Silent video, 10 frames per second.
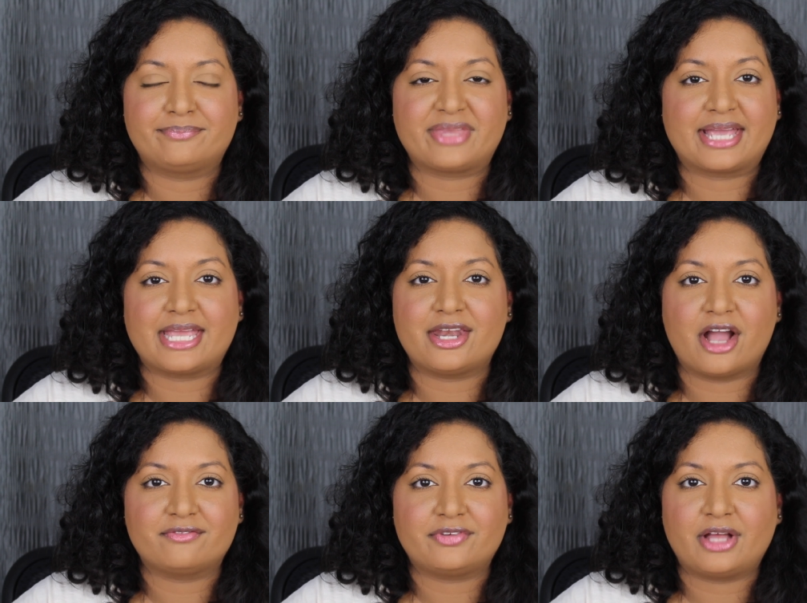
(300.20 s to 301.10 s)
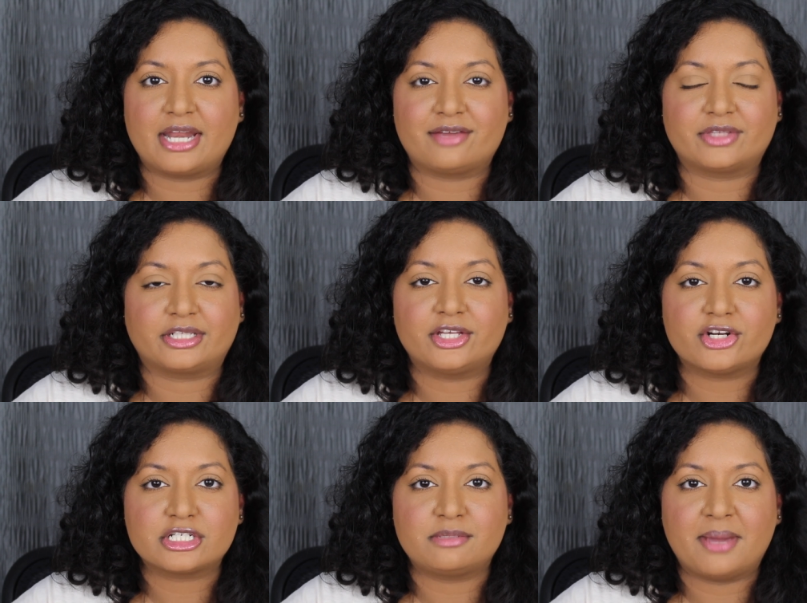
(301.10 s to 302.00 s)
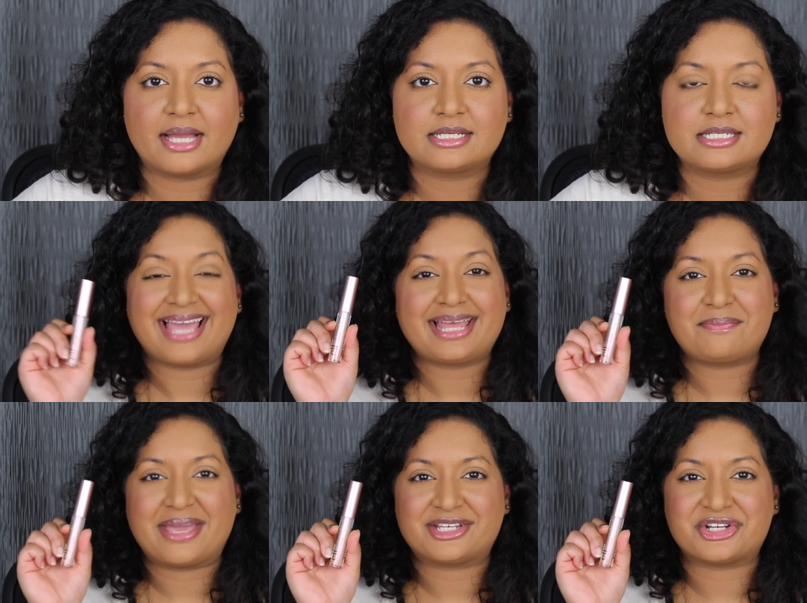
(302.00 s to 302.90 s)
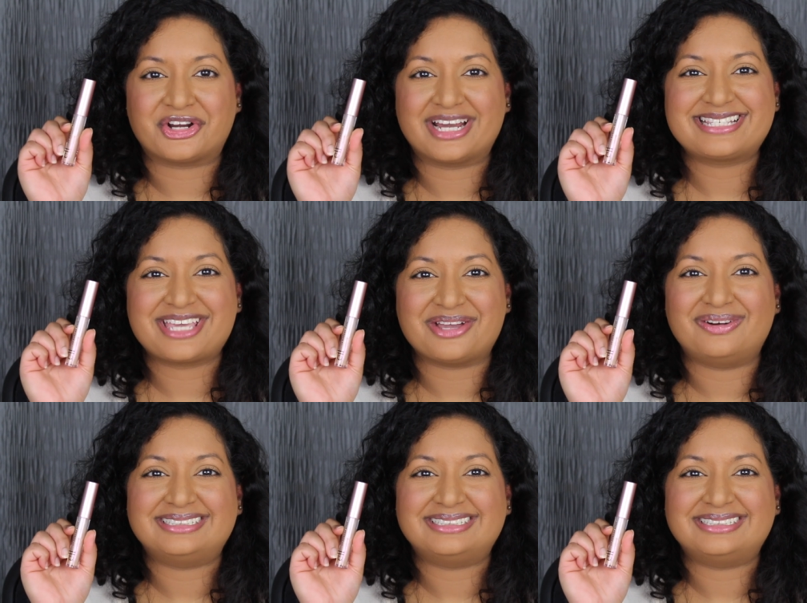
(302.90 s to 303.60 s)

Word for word: I cannot feel any of the glitter specks. I like pink sugar. It's cute.